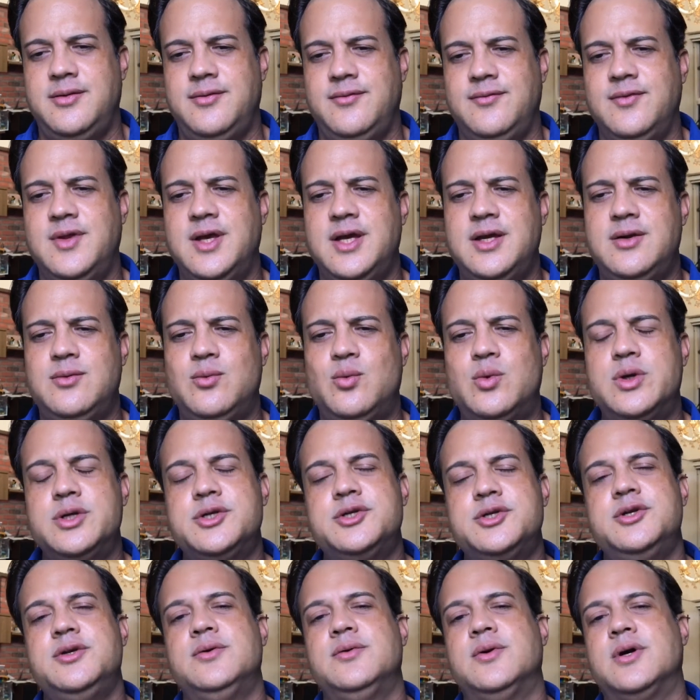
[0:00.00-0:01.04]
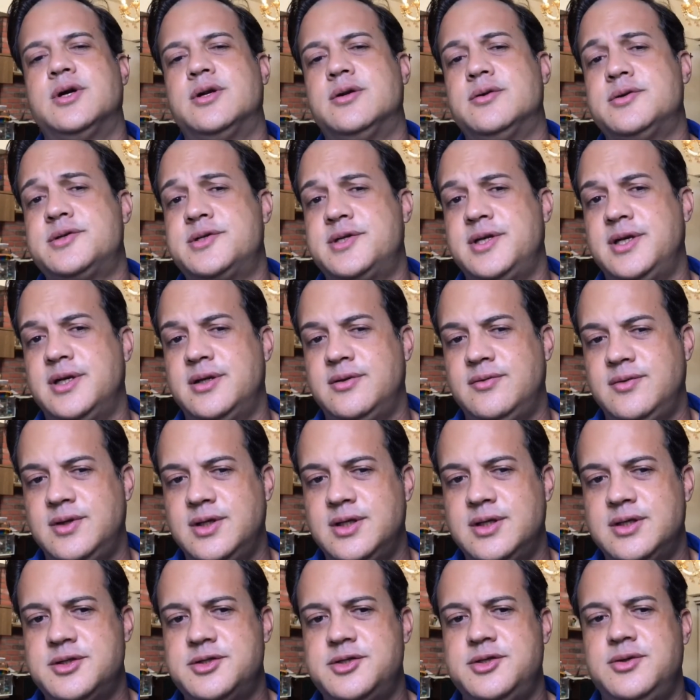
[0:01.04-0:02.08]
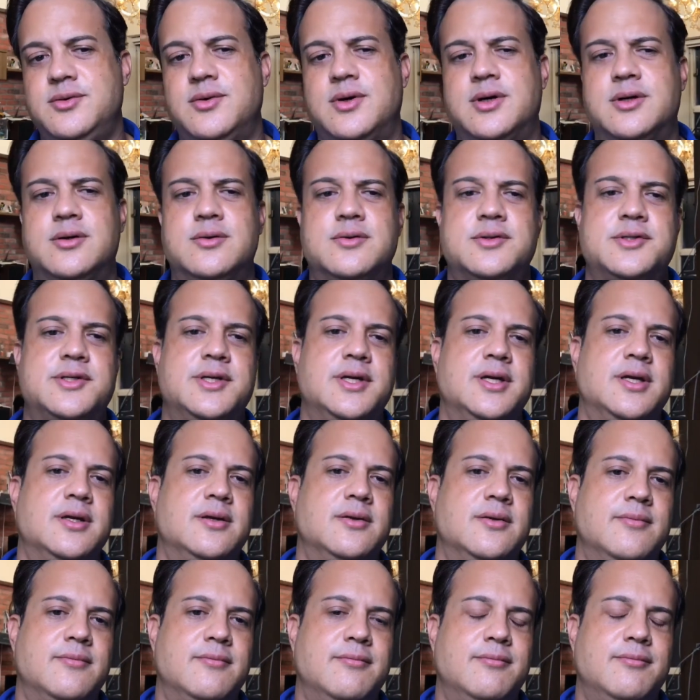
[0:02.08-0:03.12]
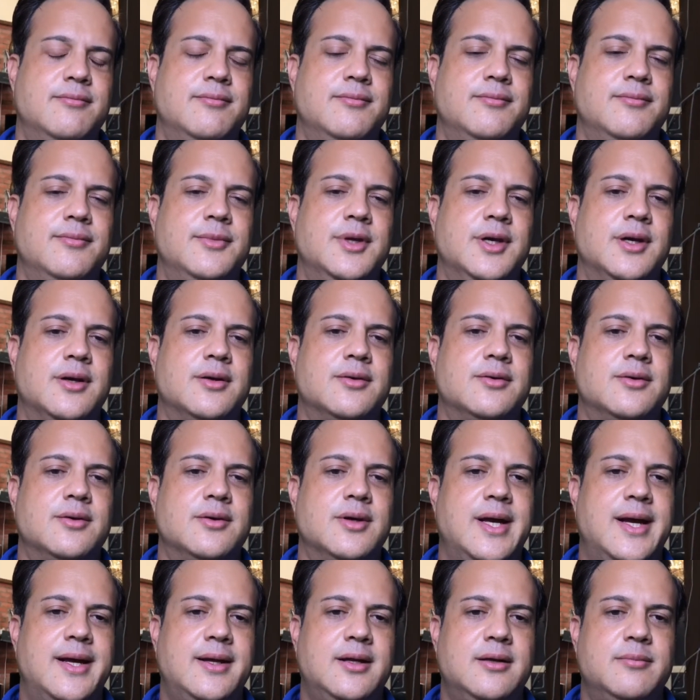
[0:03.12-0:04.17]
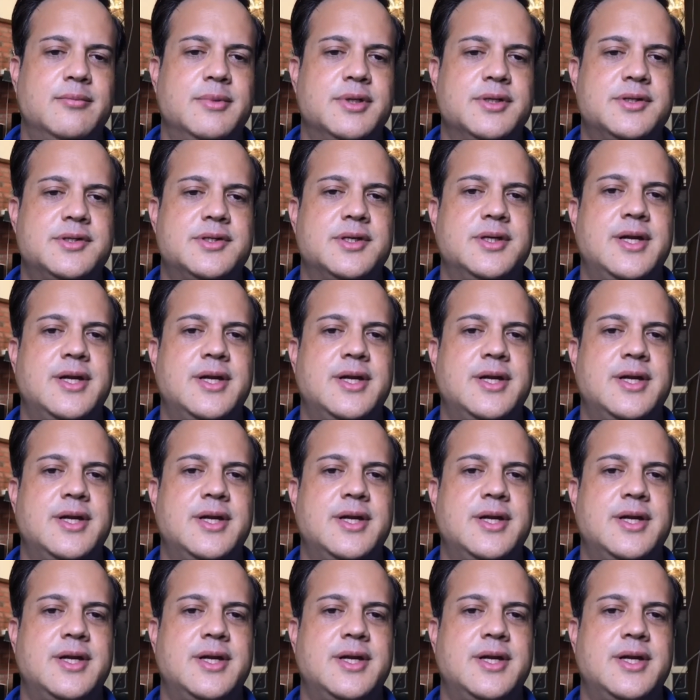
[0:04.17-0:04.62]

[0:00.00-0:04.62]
Then once you understand this, you understand the other elements and